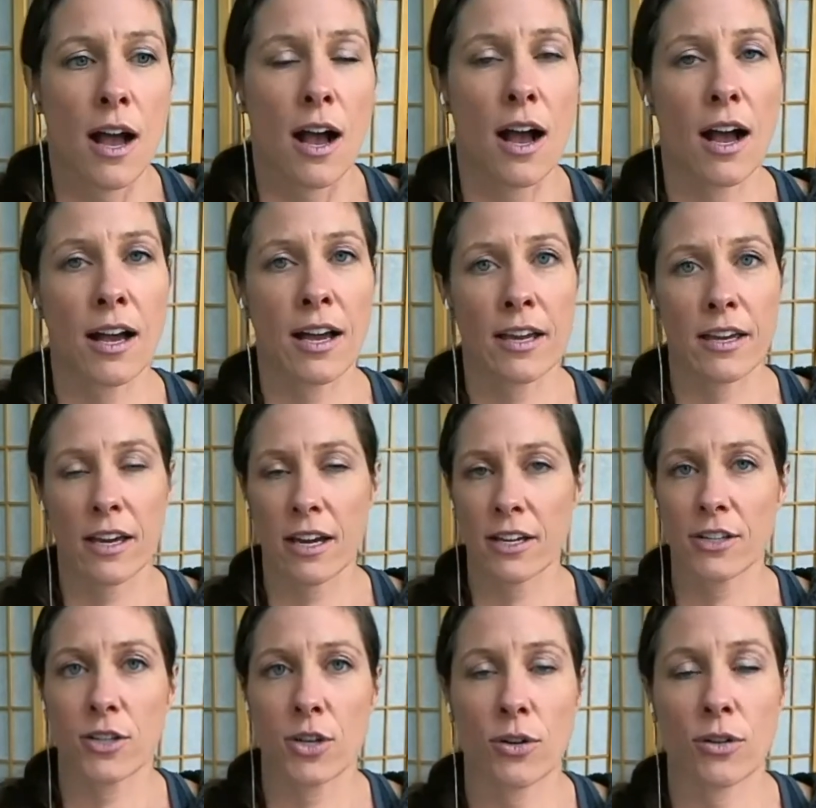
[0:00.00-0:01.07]

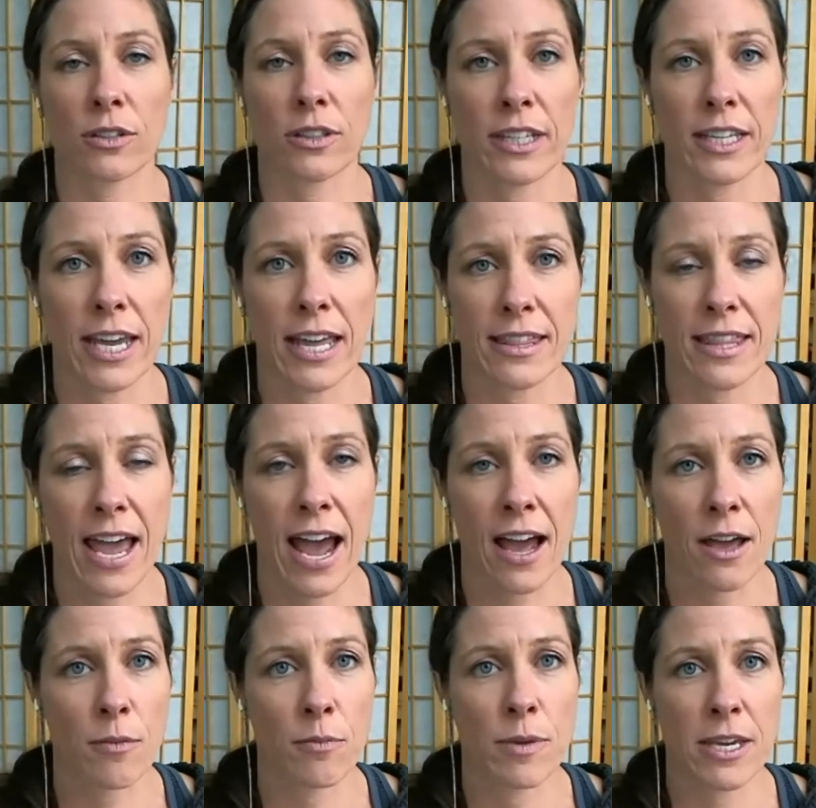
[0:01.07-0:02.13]
I totally get
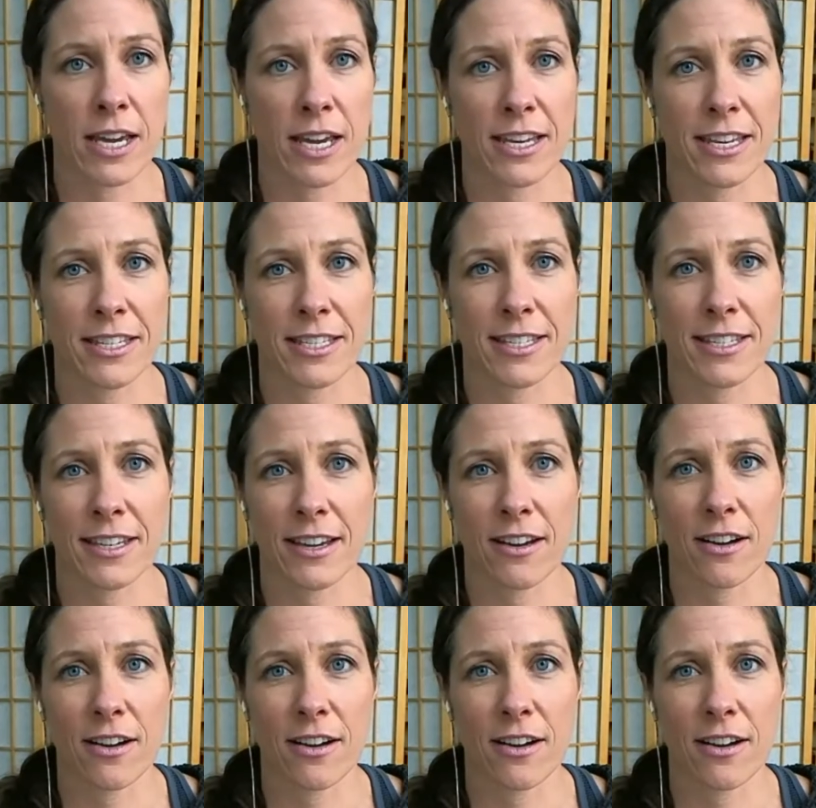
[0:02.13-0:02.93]
that, because